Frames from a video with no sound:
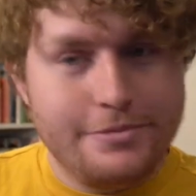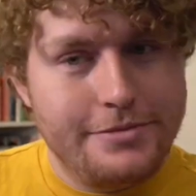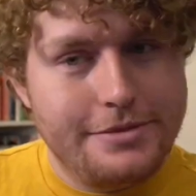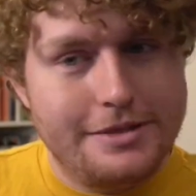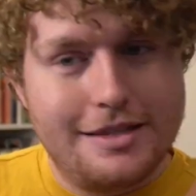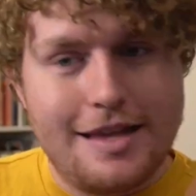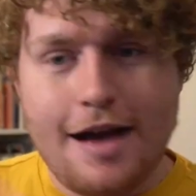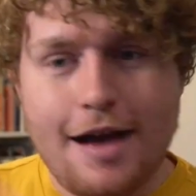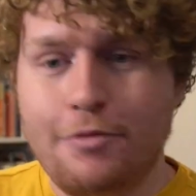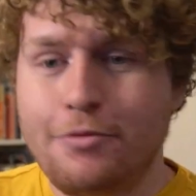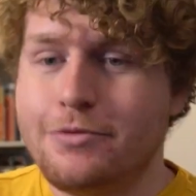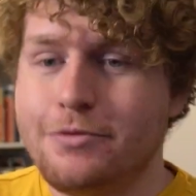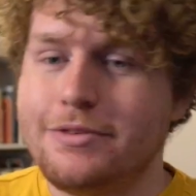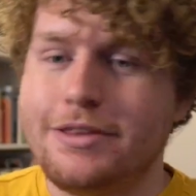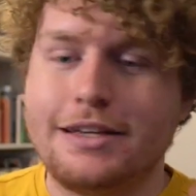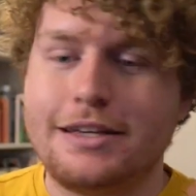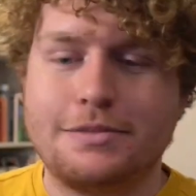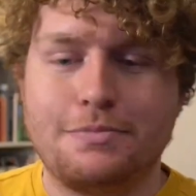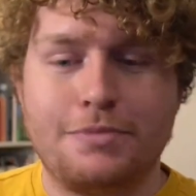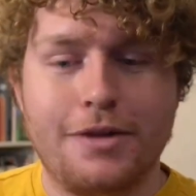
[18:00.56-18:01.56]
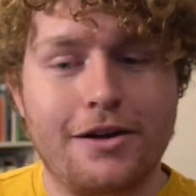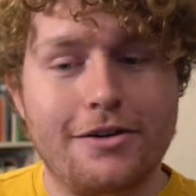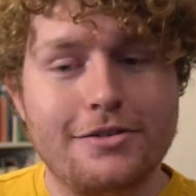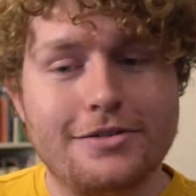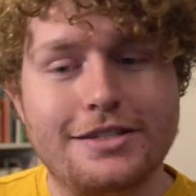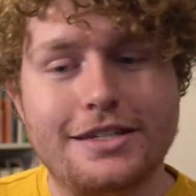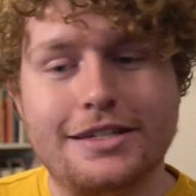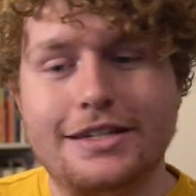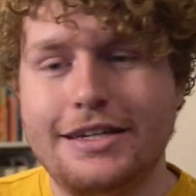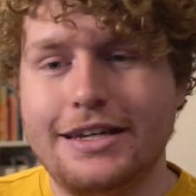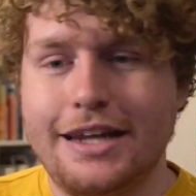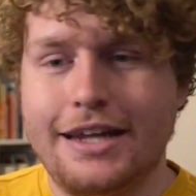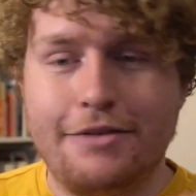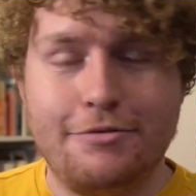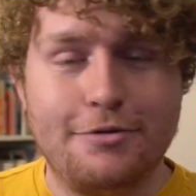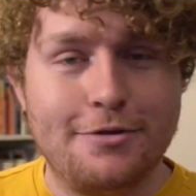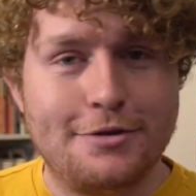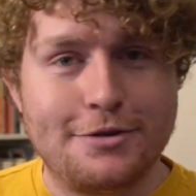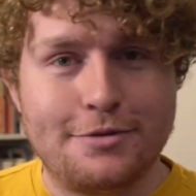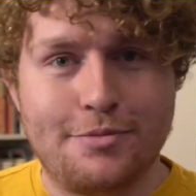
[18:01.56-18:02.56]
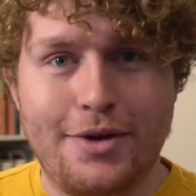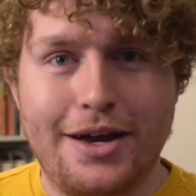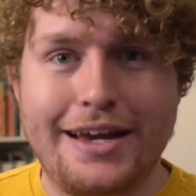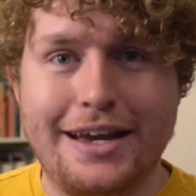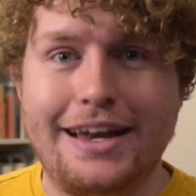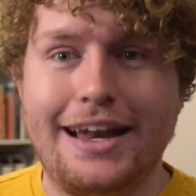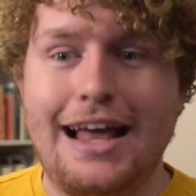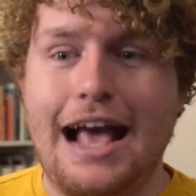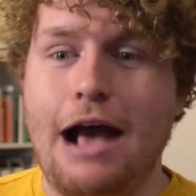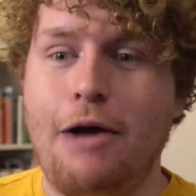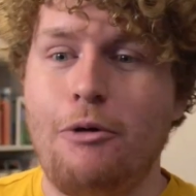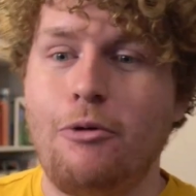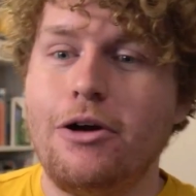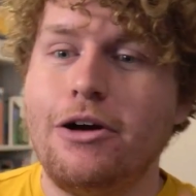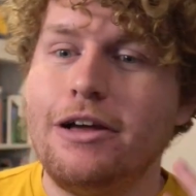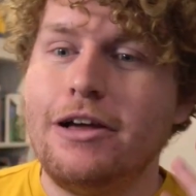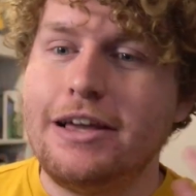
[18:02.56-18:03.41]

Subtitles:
doubt that's planted in everyone's mind now.